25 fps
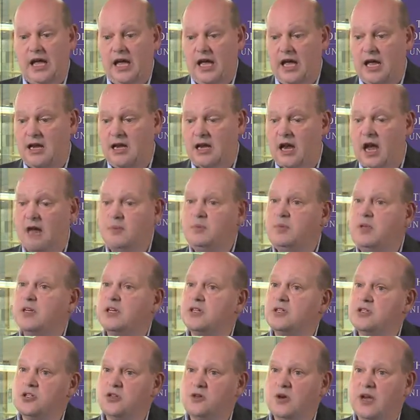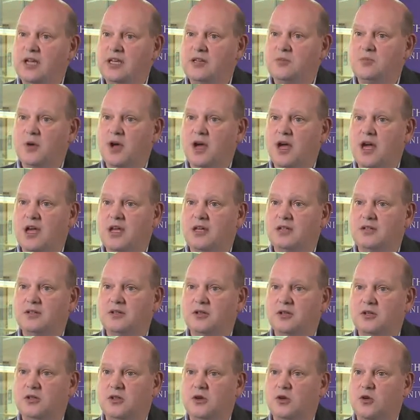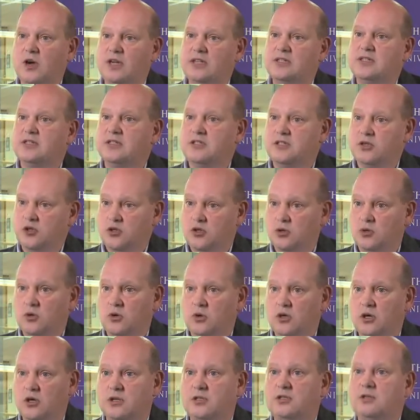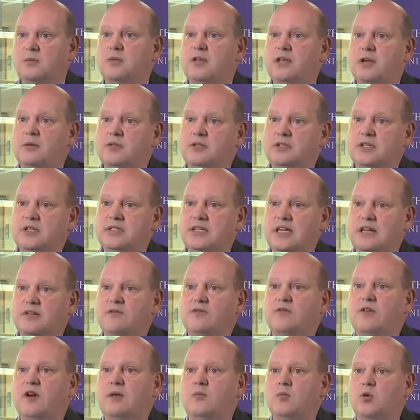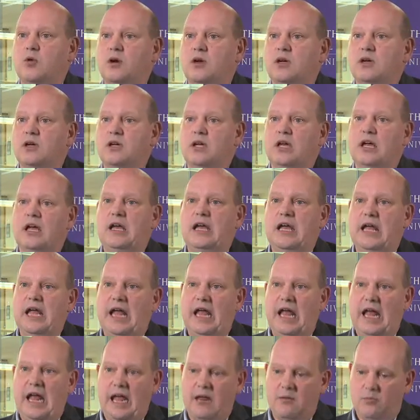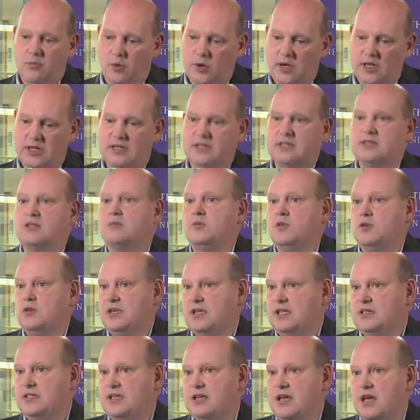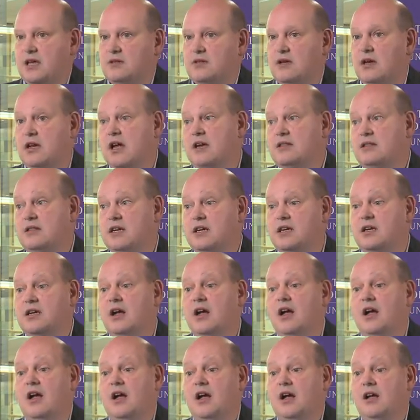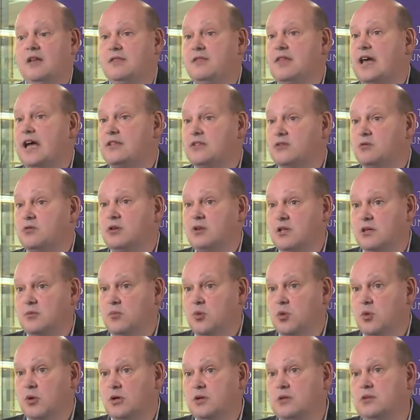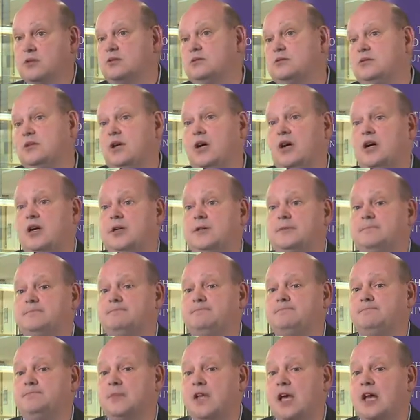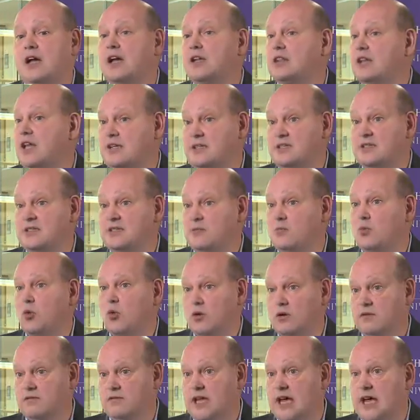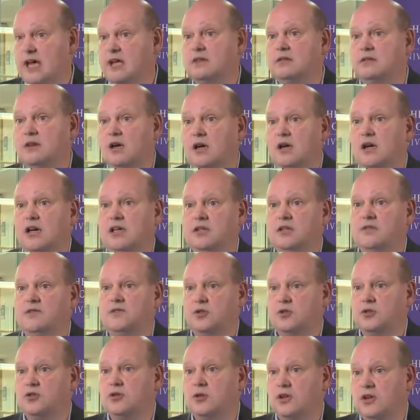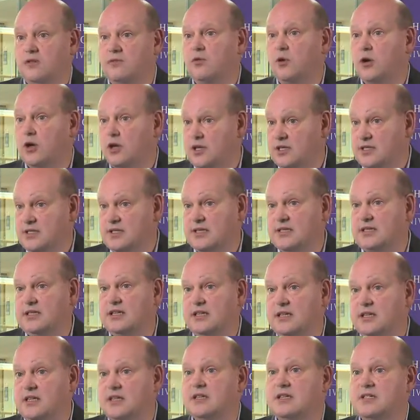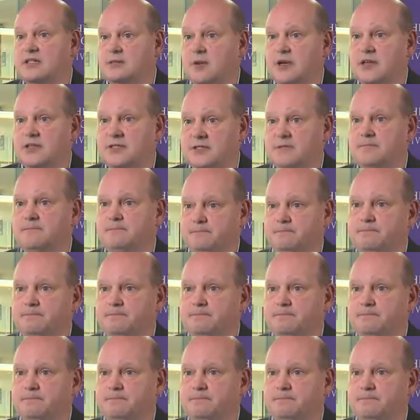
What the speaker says: and not be constrained by crisis du jour, to be able to set a framework and bring these communities together. And I think that's really important. And I'd like to see more of that in the future if we're going to succeed in this space.